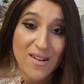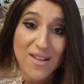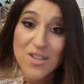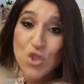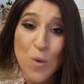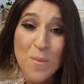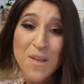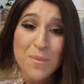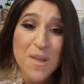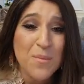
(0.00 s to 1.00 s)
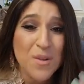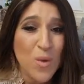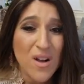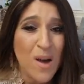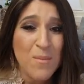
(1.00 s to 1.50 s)
So many people
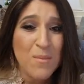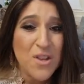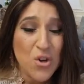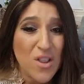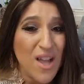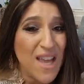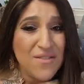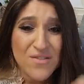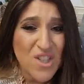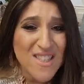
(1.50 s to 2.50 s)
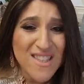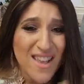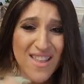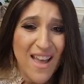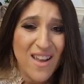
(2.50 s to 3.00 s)
will come in your life just
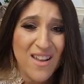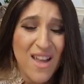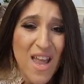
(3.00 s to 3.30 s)
like that